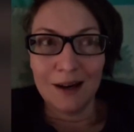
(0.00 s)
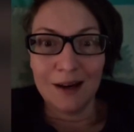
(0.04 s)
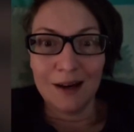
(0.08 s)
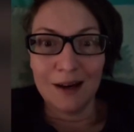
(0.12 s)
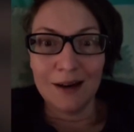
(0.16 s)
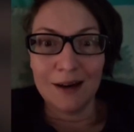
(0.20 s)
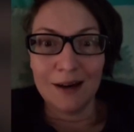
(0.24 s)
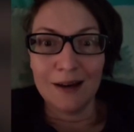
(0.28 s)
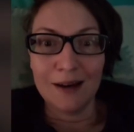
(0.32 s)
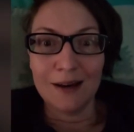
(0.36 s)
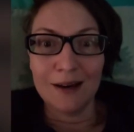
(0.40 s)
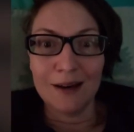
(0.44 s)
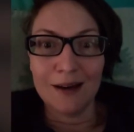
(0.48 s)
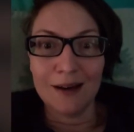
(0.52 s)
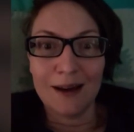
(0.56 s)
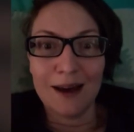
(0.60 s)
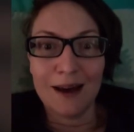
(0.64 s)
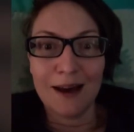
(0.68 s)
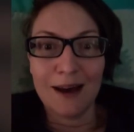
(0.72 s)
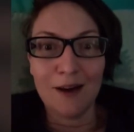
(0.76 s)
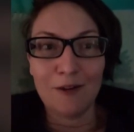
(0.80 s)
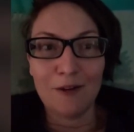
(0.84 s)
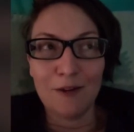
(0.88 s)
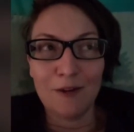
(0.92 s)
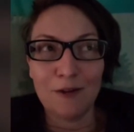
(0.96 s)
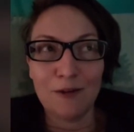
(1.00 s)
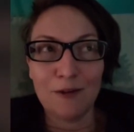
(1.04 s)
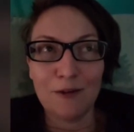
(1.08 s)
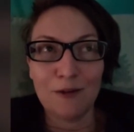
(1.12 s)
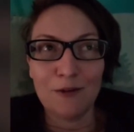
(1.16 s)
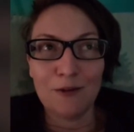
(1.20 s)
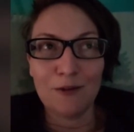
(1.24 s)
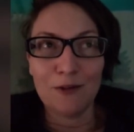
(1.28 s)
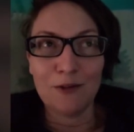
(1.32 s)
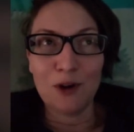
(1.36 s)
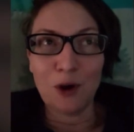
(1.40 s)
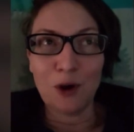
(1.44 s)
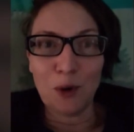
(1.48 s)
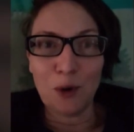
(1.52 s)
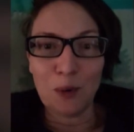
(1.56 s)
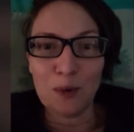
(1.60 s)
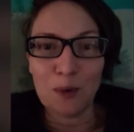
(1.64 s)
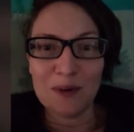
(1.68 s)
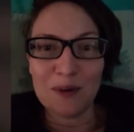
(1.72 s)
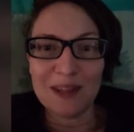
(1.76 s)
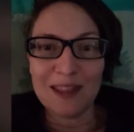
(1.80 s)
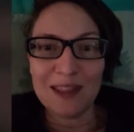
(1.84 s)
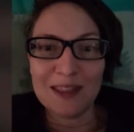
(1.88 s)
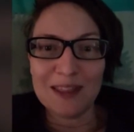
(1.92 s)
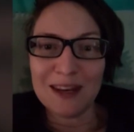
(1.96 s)
I have
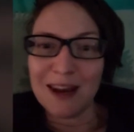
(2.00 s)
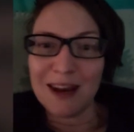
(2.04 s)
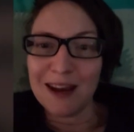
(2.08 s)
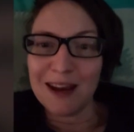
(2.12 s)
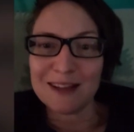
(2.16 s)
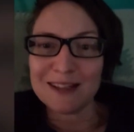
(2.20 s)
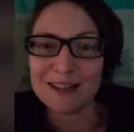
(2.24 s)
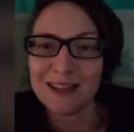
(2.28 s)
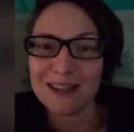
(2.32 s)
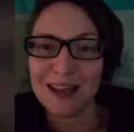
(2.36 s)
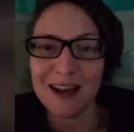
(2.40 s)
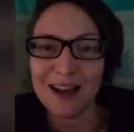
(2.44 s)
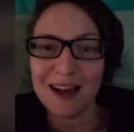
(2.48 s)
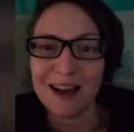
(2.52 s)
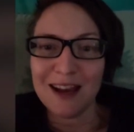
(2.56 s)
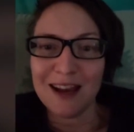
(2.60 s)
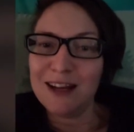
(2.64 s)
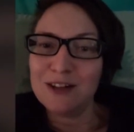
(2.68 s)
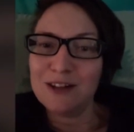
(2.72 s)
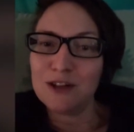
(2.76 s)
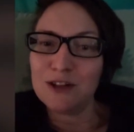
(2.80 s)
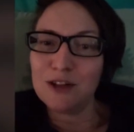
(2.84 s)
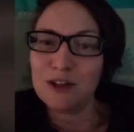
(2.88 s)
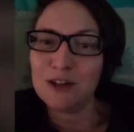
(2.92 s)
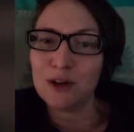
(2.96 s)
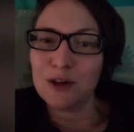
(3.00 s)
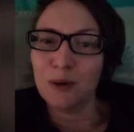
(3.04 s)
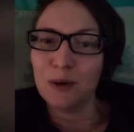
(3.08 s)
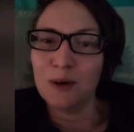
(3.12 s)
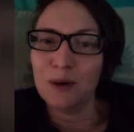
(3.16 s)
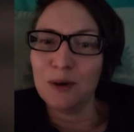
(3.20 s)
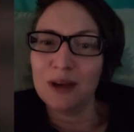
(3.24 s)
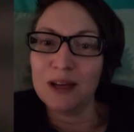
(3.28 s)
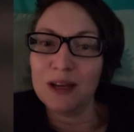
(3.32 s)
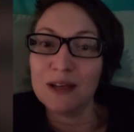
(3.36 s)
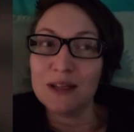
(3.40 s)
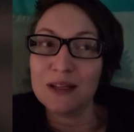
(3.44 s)
known that the next thing I need to do